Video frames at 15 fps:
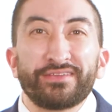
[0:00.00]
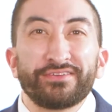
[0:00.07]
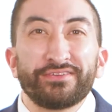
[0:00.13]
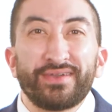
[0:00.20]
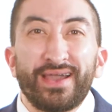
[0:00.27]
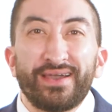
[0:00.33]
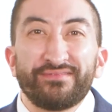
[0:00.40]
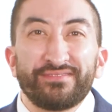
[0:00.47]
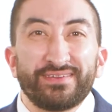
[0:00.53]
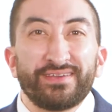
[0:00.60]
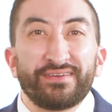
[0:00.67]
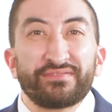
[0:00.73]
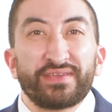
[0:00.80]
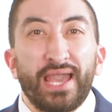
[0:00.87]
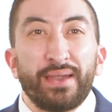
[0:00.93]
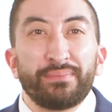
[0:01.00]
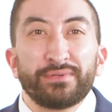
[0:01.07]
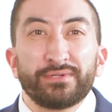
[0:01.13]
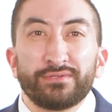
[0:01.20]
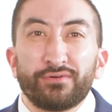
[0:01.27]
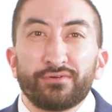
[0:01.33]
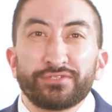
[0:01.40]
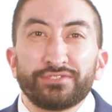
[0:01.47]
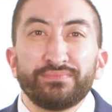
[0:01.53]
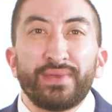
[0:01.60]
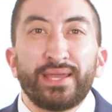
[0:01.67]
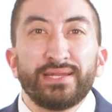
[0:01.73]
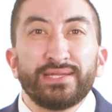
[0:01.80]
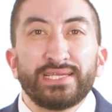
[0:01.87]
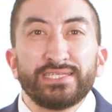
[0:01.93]
you have enough capital or you
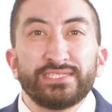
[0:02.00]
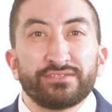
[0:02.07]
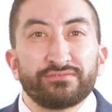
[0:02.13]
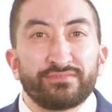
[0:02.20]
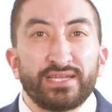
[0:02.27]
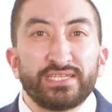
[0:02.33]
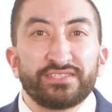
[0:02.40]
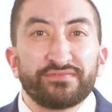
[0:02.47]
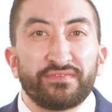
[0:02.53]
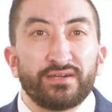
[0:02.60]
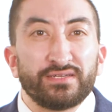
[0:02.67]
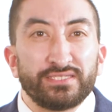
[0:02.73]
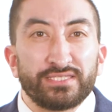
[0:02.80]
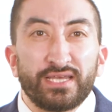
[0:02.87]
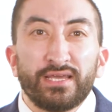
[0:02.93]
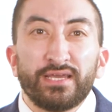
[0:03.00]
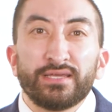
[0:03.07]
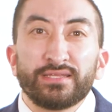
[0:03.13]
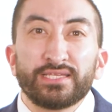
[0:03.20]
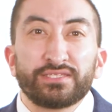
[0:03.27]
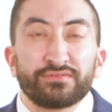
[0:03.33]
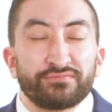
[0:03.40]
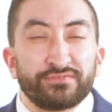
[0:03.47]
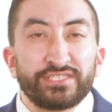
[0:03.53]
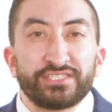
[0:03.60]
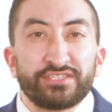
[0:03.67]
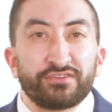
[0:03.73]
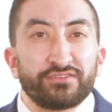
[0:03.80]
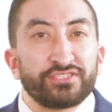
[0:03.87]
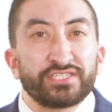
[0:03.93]
may need to raise funds, this
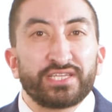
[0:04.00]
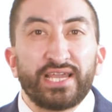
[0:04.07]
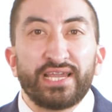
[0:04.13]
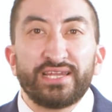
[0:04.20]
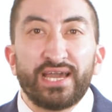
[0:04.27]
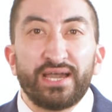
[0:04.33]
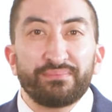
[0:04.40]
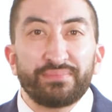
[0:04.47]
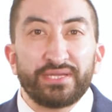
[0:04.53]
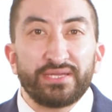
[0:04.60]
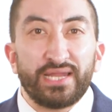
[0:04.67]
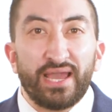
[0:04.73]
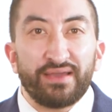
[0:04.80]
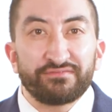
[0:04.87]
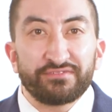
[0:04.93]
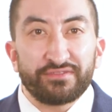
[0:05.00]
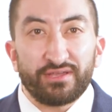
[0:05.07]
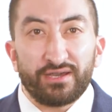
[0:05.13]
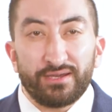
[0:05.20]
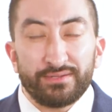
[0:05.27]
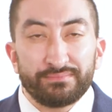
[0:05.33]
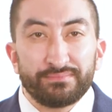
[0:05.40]
research cannot be an afterthought.